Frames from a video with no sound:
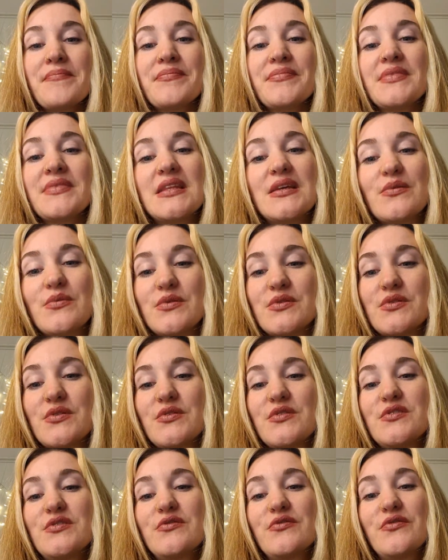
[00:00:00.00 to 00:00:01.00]
That was
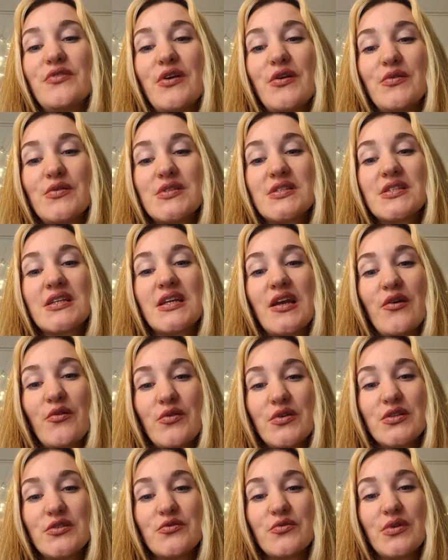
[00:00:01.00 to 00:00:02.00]
also a very scary
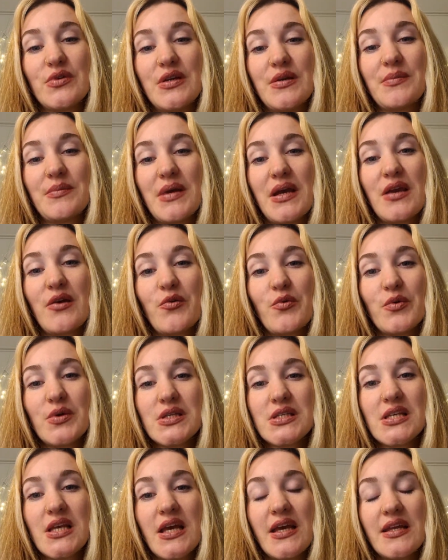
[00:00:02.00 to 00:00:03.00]
dream I always
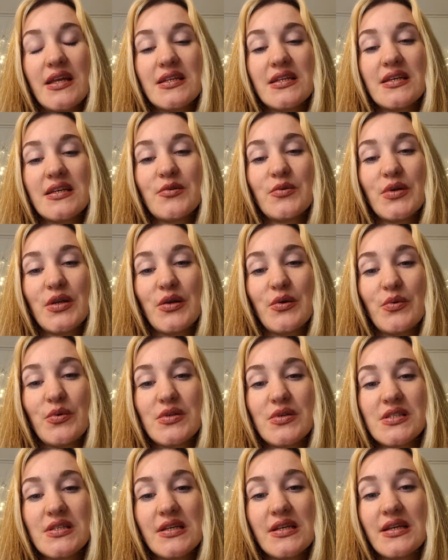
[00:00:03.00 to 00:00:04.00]
had when I was
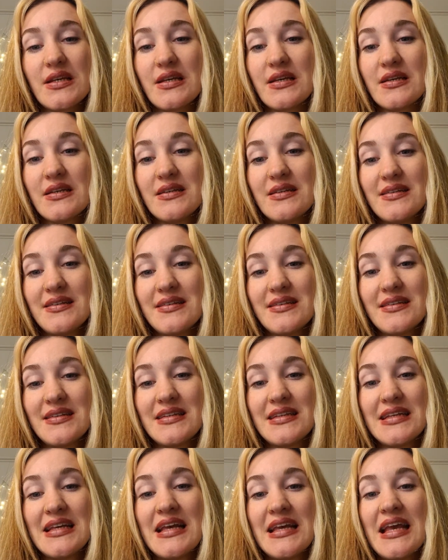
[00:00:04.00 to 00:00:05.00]
sick.
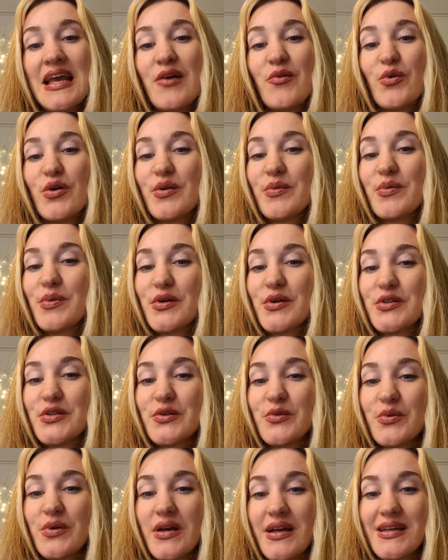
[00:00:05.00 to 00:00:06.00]
What about you
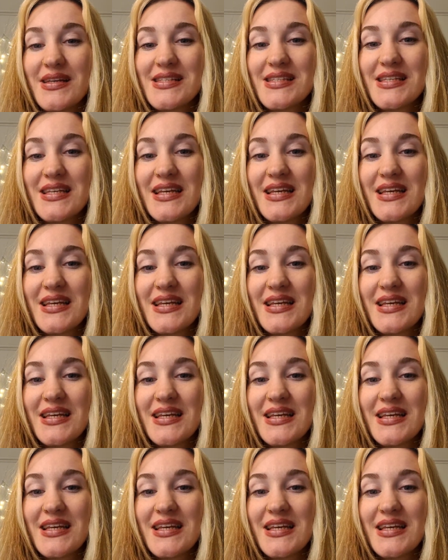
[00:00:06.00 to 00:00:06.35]
guys?